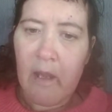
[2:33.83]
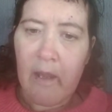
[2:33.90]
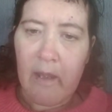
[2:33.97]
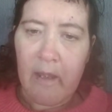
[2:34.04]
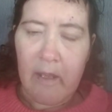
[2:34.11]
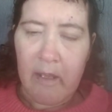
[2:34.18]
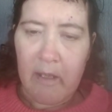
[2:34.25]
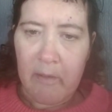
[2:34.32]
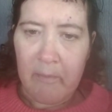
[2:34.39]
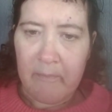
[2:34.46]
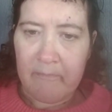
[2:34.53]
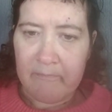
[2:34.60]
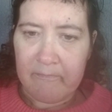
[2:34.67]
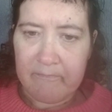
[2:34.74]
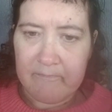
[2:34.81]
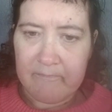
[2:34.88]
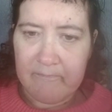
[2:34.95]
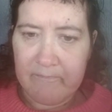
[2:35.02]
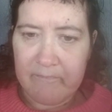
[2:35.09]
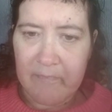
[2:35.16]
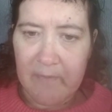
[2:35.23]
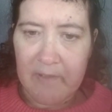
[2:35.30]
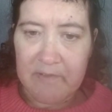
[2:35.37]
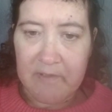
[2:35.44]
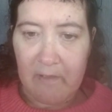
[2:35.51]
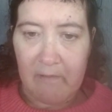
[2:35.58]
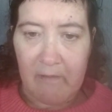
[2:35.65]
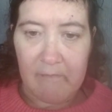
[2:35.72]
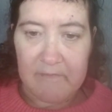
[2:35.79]
So
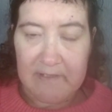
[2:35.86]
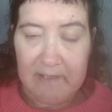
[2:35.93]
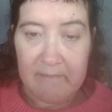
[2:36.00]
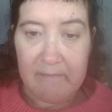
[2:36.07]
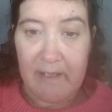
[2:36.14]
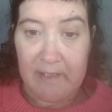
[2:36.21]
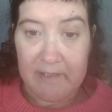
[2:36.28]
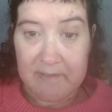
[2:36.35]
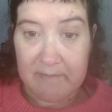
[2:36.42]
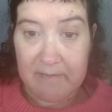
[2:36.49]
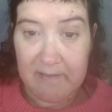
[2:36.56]
obviously we had